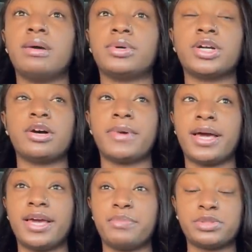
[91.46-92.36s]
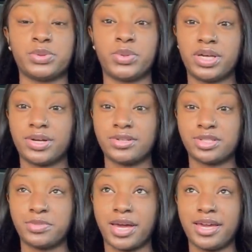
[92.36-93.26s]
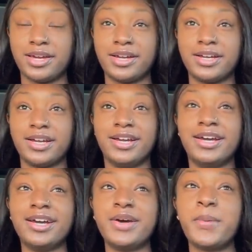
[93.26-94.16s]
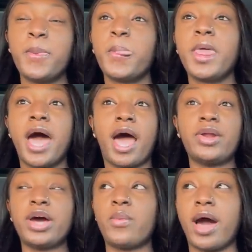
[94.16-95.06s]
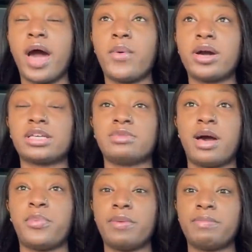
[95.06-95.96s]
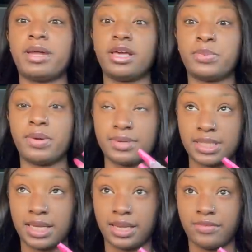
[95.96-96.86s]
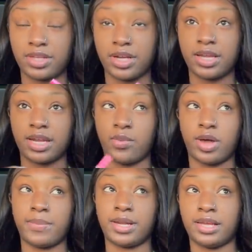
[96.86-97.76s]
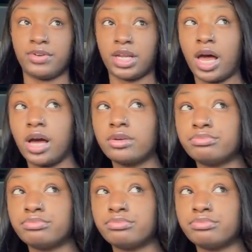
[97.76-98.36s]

curled my hair, put some quick curls in my hair. I don't know why I woke, cause my nail appointment is at 11:30 and I woke up at 11 o'clock.